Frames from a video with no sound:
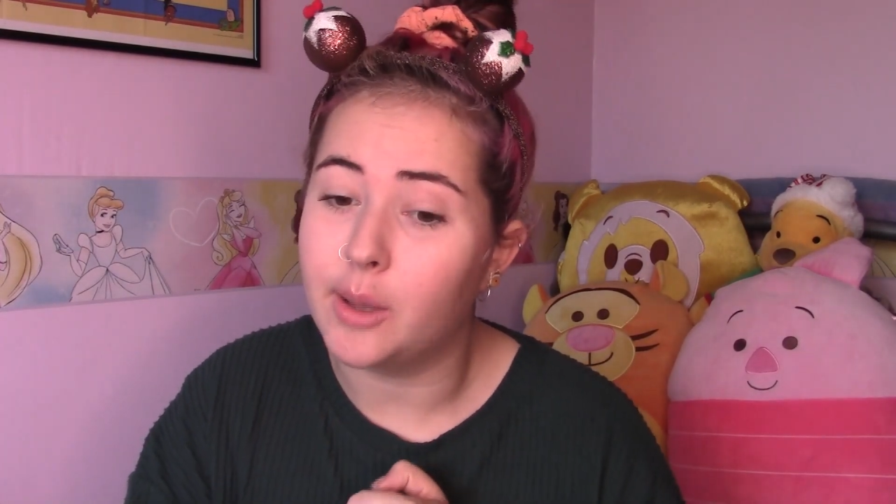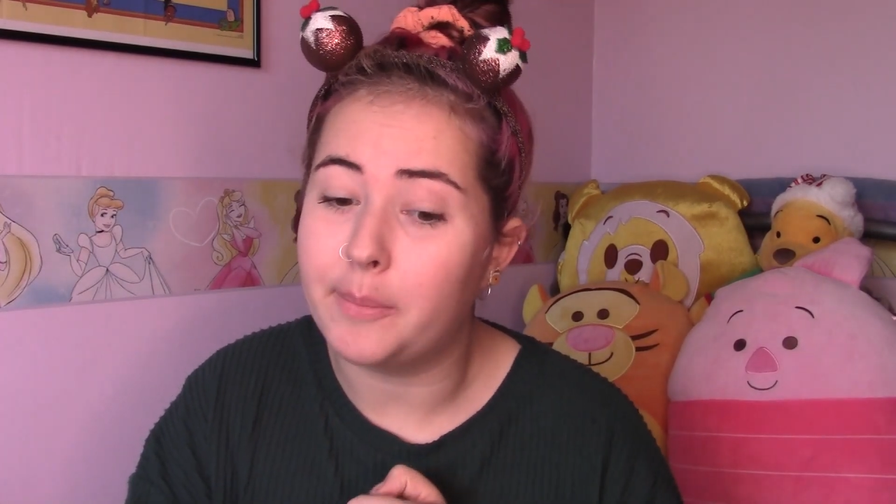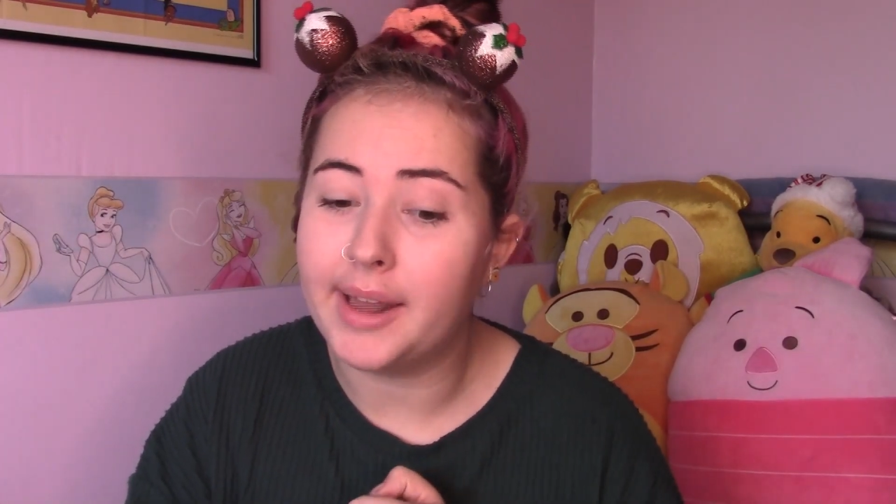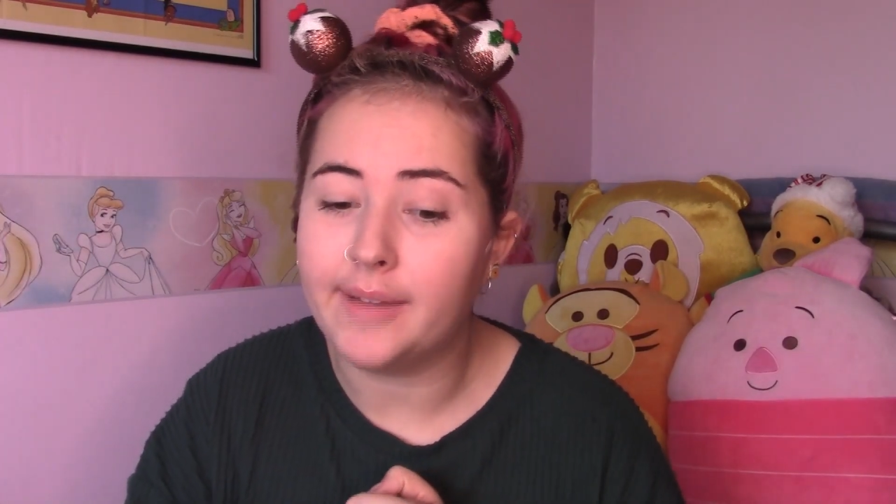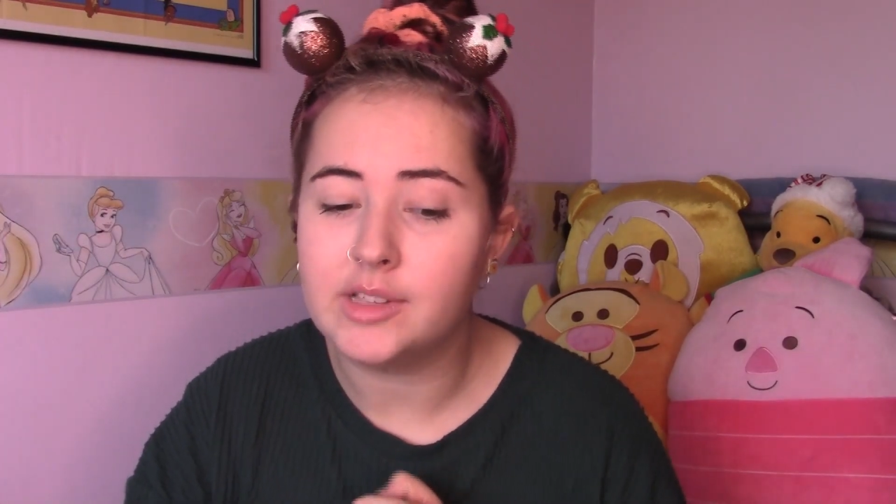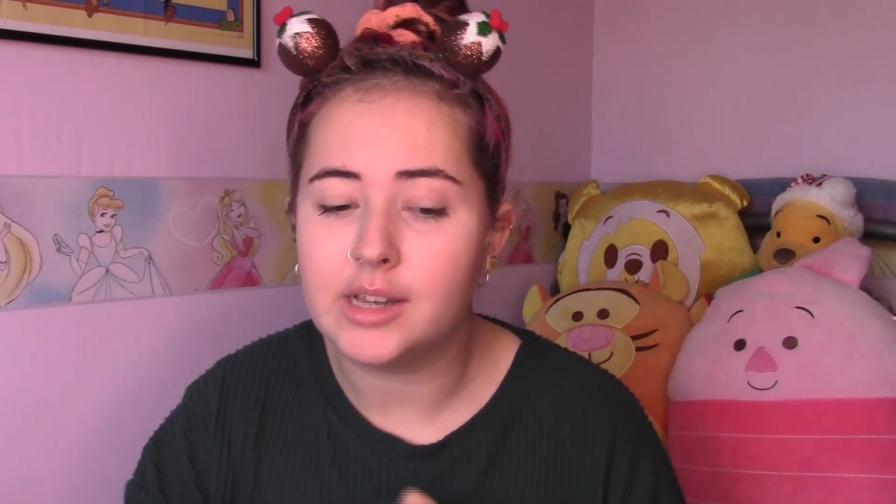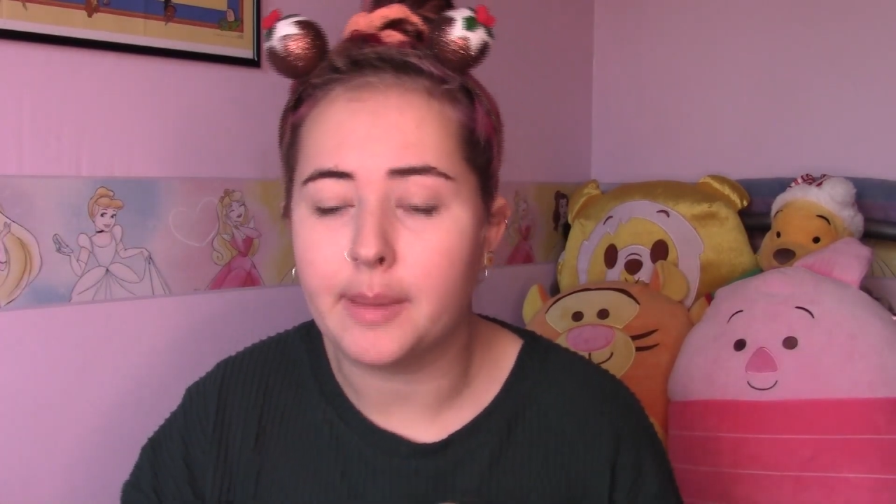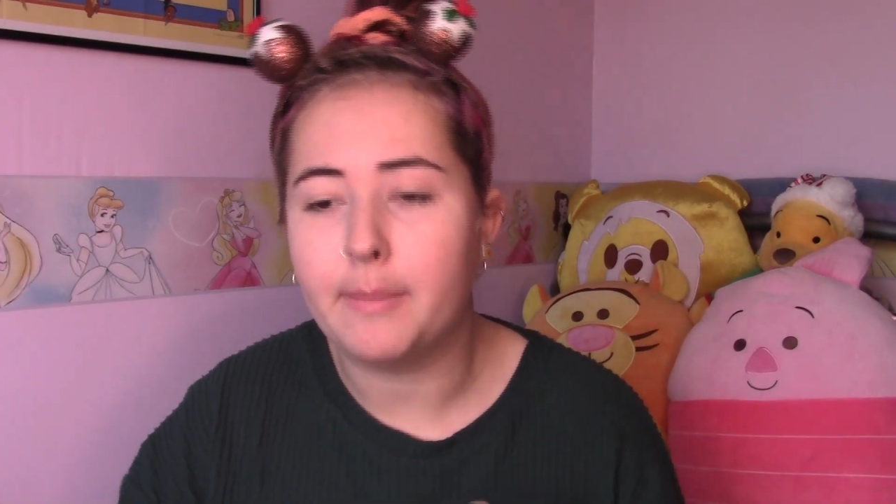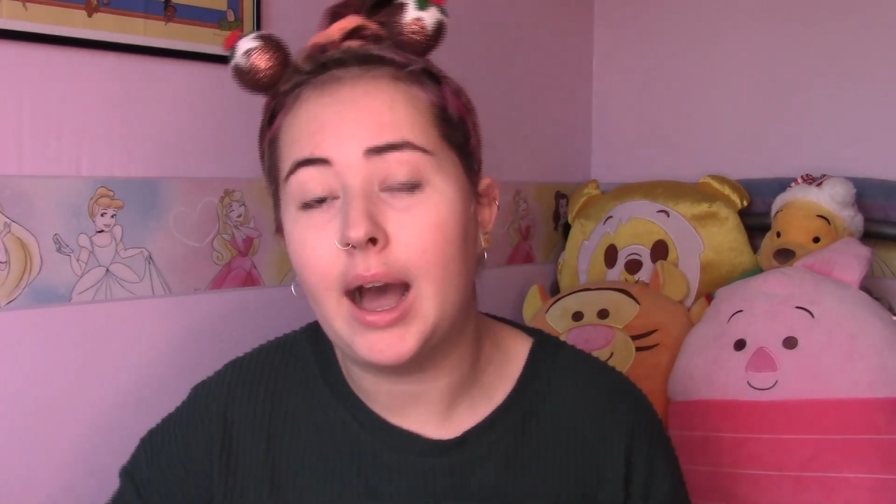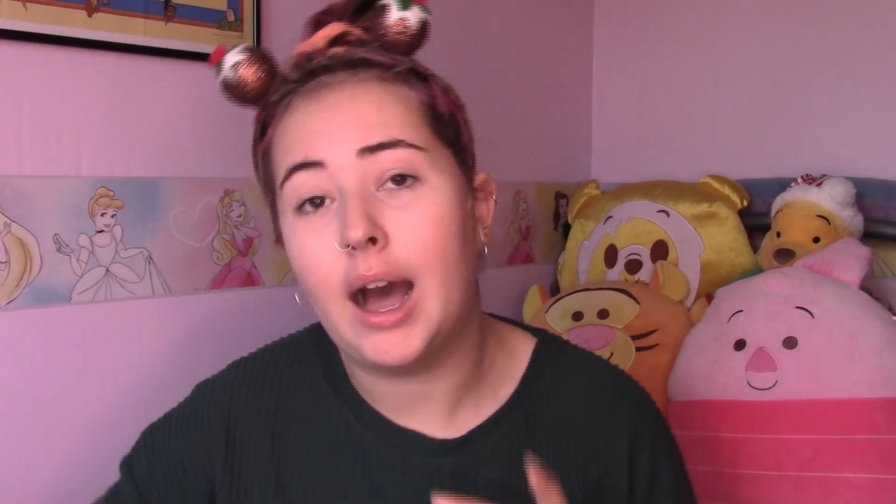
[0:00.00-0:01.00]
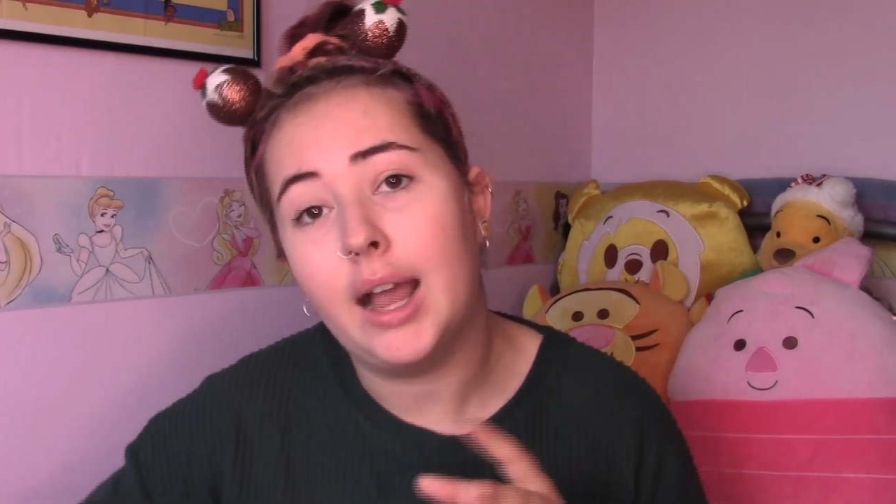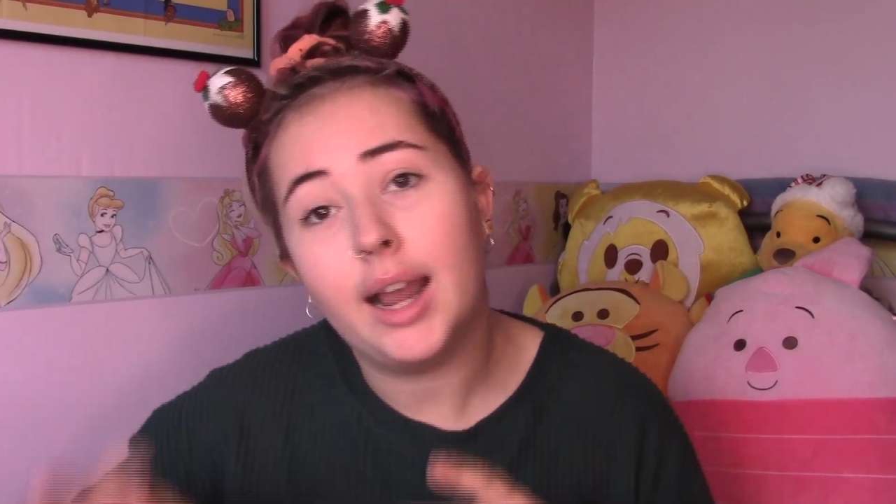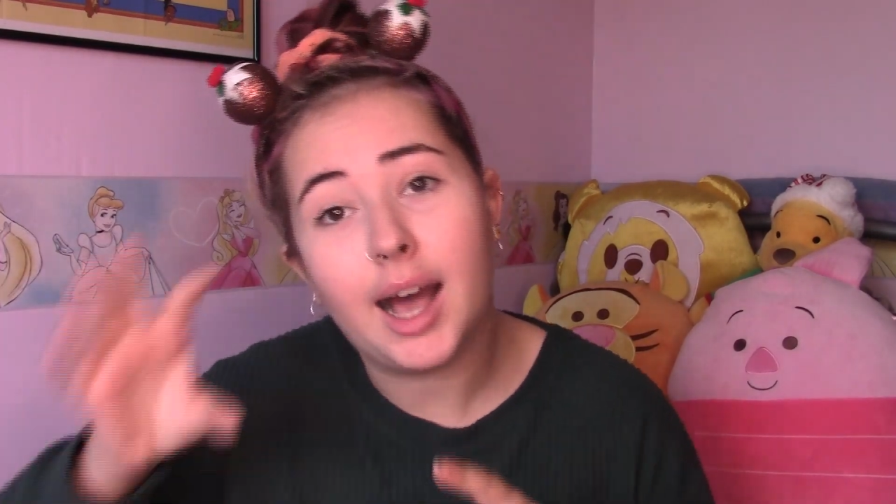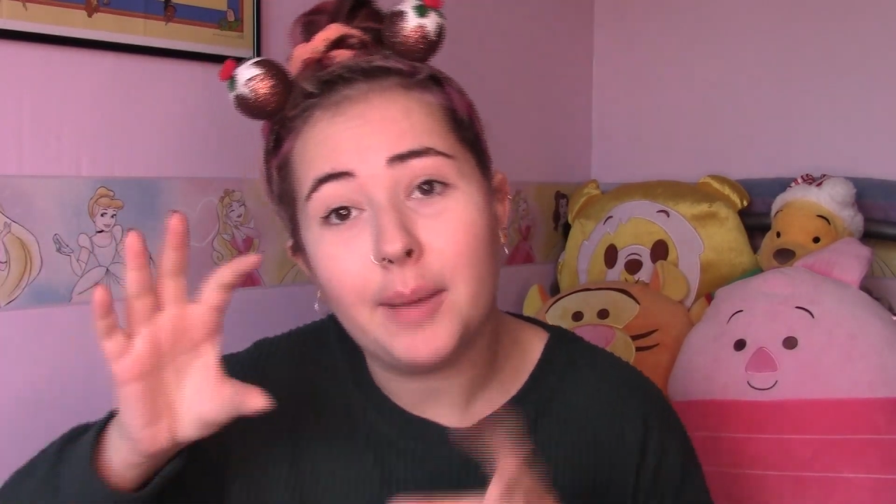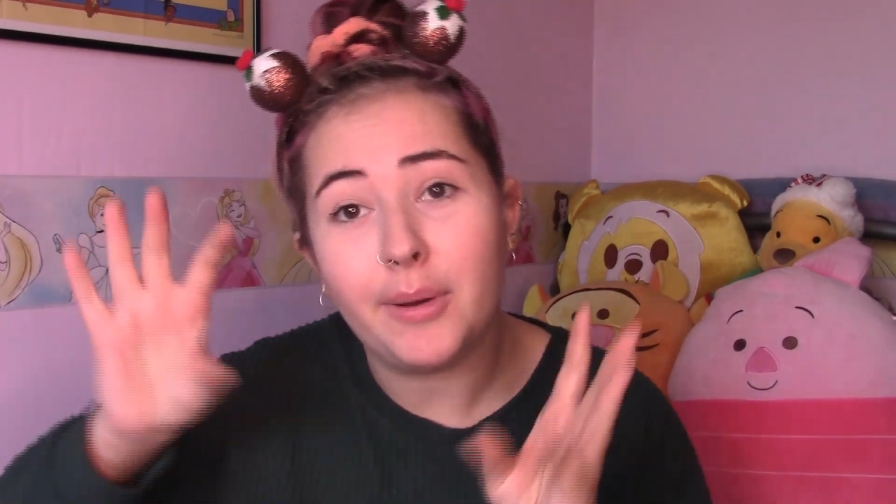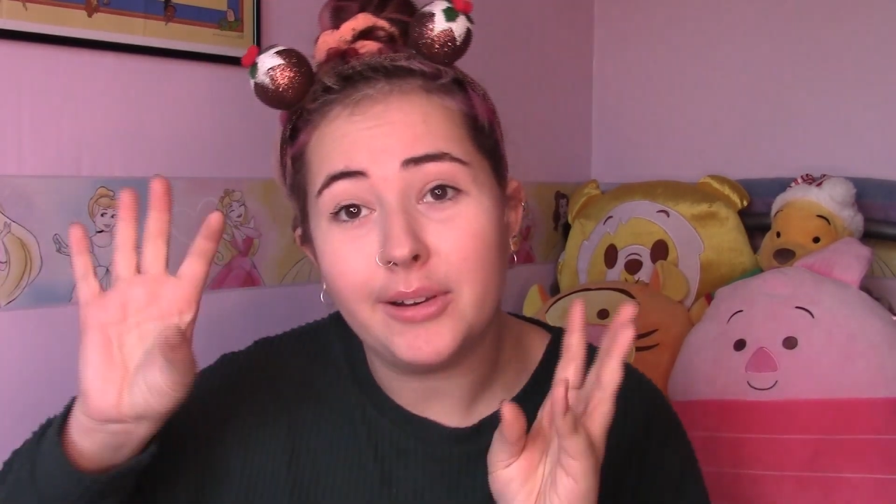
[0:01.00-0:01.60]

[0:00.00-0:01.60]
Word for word: so I've been having to like pile it up